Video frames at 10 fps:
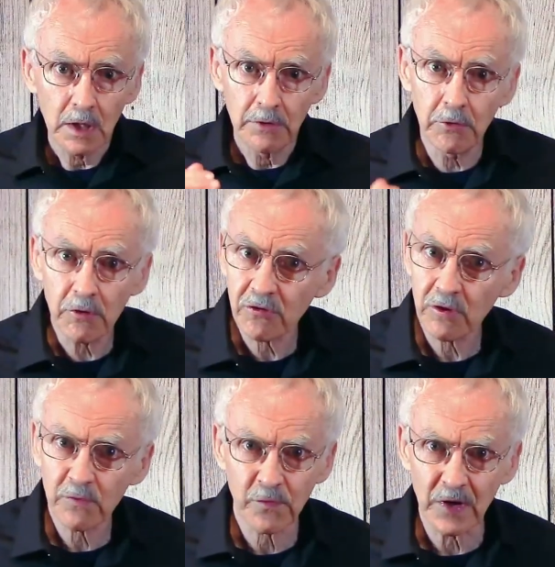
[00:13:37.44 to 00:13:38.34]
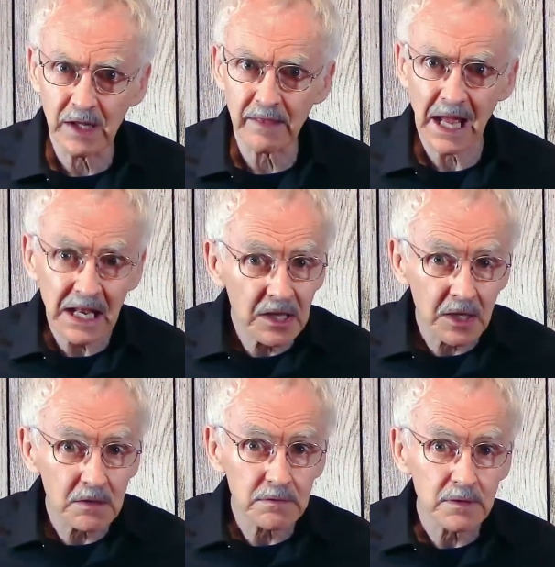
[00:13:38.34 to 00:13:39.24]
nurtures faith and
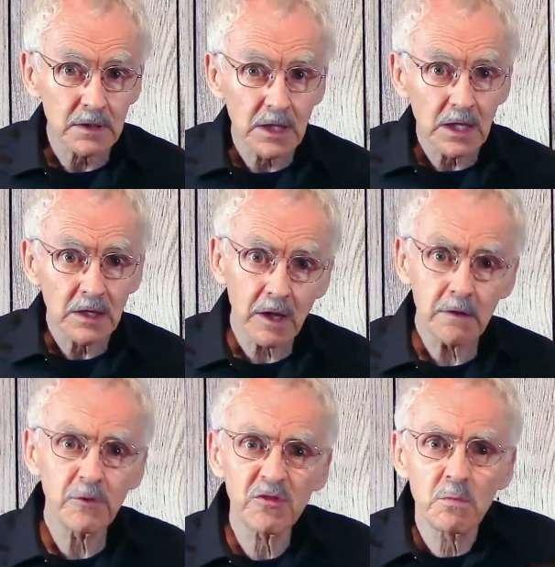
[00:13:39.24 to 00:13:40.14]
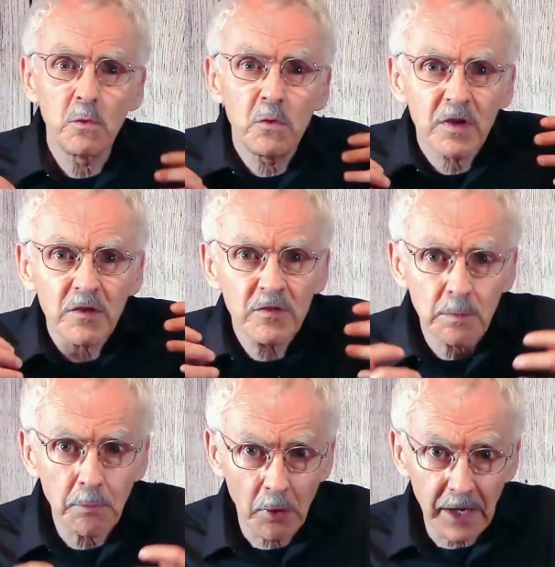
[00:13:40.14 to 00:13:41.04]
love which moves us to
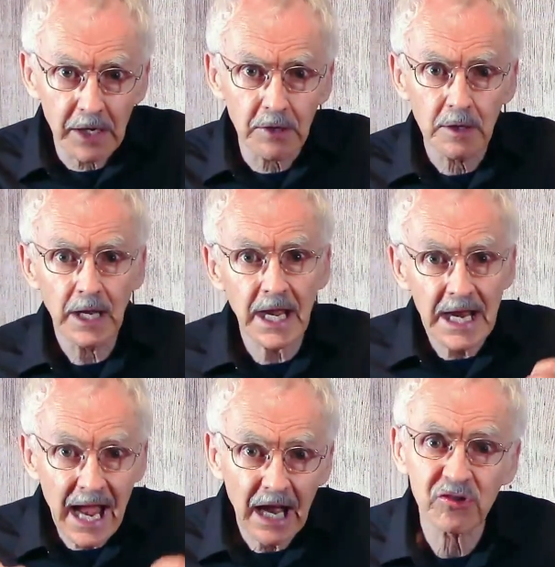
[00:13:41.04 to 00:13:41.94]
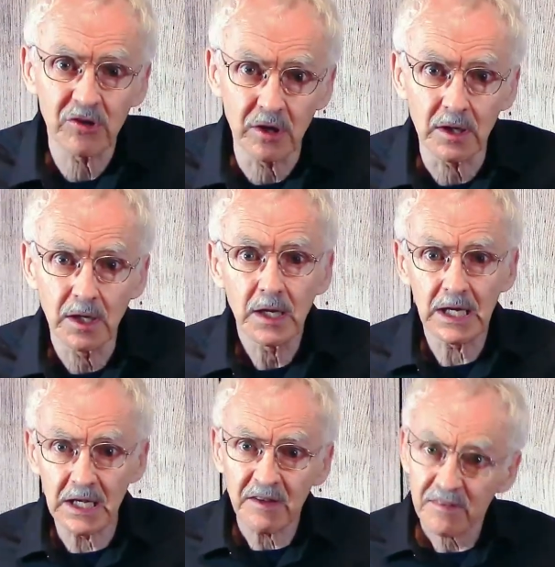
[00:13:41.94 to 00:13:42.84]
prayer and action
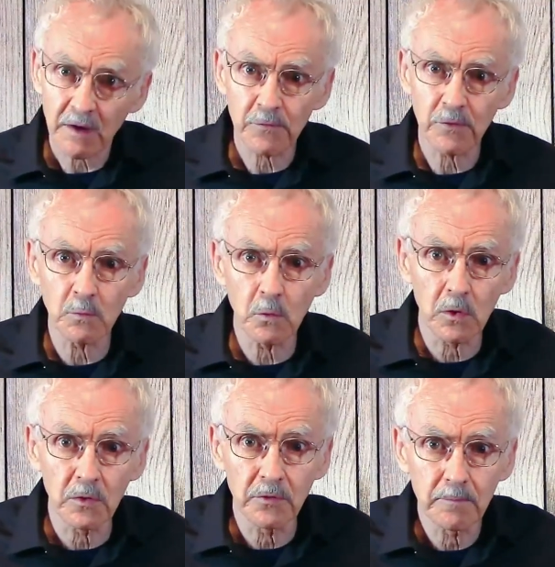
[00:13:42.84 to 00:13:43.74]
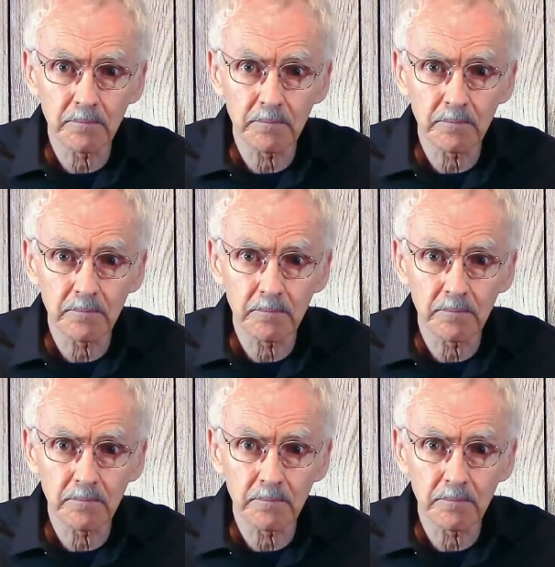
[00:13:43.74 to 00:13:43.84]
in a suffering world.